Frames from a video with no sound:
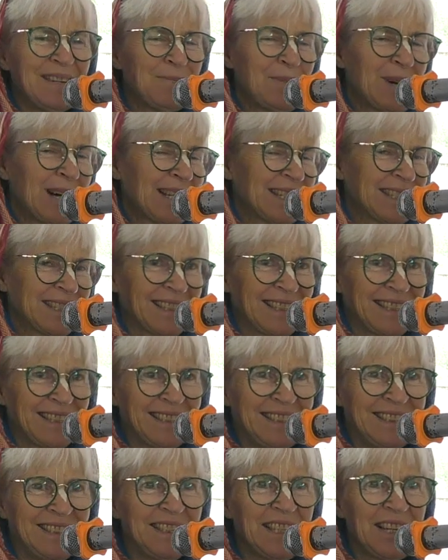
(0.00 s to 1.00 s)
But
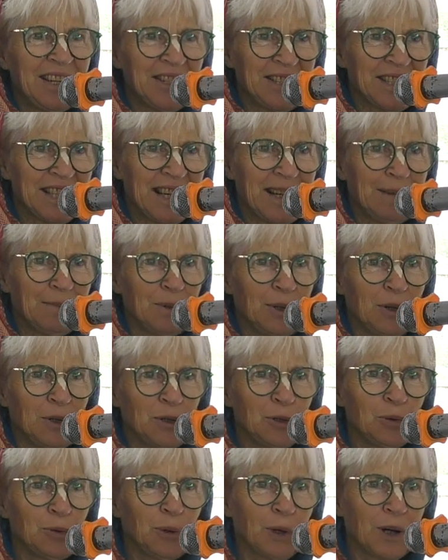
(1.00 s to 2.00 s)
Narottama
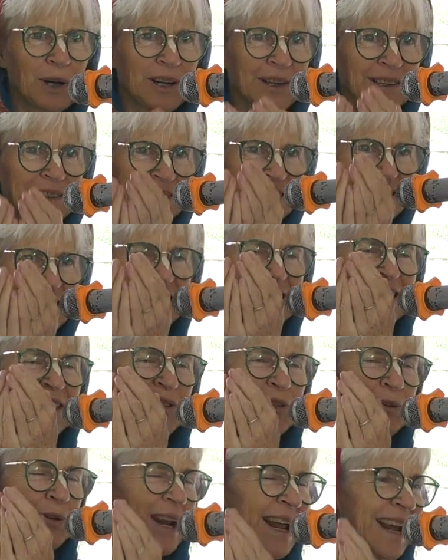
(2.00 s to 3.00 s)
took, and he
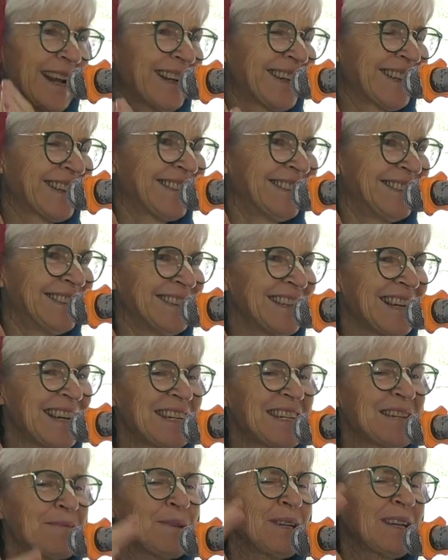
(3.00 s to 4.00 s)
drank,
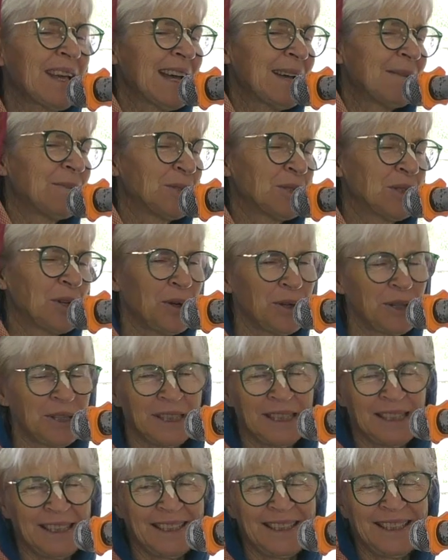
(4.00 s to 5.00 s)
and he became
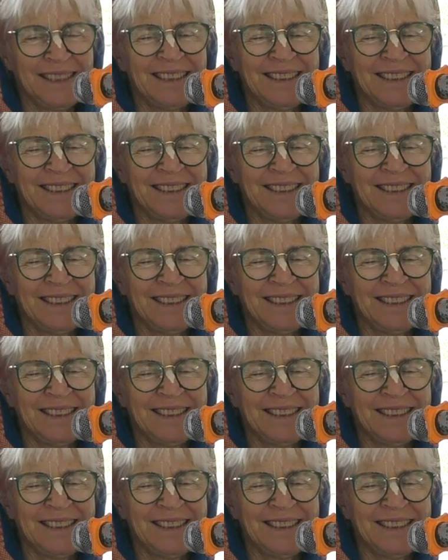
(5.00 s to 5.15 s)
totally